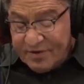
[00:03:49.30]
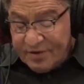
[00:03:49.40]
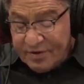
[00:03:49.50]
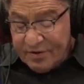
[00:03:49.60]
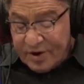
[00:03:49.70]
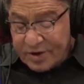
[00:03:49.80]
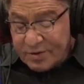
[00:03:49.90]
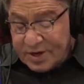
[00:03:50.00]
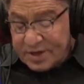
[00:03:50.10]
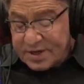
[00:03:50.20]
For
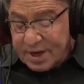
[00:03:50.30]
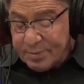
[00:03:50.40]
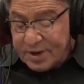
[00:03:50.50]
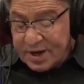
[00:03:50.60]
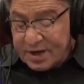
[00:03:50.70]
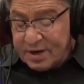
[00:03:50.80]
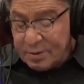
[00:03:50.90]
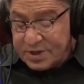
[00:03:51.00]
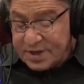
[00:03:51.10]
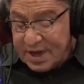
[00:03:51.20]
various reasons, I predicted
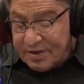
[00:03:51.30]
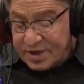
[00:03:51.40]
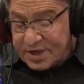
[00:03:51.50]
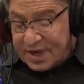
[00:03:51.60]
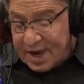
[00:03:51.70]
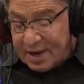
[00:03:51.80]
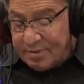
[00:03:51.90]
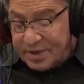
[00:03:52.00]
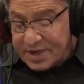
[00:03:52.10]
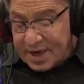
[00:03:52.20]
it would stay the
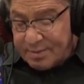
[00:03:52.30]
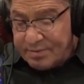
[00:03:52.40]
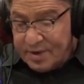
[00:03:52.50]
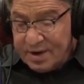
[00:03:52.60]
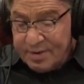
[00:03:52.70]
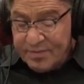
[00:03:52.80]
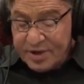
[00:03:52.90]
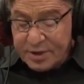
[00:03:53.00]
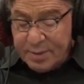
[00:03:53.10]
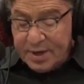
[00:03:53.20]
same, the same
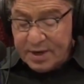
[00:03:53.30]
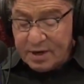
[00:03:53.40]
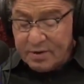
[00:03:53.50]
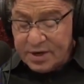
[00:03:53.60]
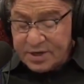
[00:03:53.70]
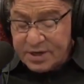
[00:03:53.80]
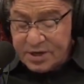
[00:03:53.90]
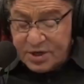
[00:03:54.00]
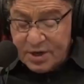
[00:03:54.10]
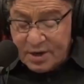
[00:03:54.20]
speed increase
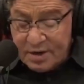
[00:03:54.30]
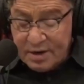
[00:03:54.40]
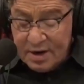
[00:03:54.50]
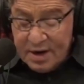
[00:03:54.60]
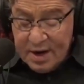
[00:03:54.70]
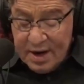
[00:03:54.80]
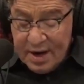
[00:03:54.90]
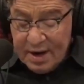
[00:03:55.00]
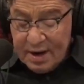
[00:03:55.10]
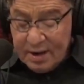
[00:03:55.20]
each year,
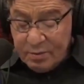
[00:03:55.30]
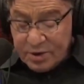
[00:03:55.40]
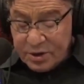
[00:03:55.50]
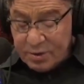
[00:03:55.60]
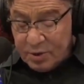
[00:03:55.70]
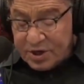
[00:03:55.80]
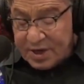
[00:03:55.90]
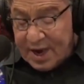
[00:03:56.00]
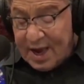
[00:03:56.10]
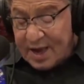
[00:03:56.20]
uh, which which
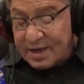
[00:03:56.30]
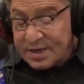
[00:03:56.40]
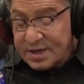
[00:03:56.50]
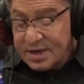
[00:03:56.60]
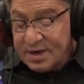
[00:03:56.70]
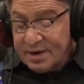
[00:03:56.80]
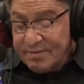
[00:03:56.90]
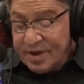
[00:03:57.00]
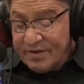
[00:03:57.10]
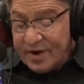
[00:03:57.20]
it has.
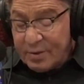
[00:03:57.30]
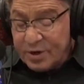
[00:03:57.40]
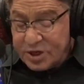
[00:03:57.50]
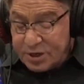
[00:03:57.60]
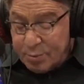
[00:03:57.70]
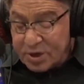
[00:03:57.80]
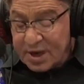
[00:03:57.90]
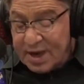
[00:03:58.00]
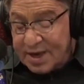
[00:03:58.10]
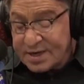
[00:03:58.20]
In fact, we just put
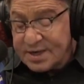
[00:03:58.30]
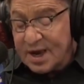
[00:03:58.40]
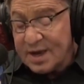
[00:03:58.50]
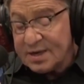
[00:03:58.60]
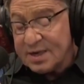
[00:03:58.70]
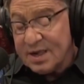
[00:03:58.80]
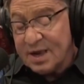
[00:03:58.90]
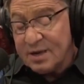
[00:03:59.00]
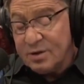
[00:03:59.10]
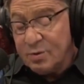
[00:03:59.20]
the last dot
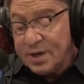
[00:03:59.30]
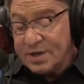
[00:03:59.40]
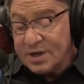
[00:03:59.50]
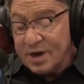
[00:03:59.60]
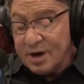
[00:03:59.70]
like two weeks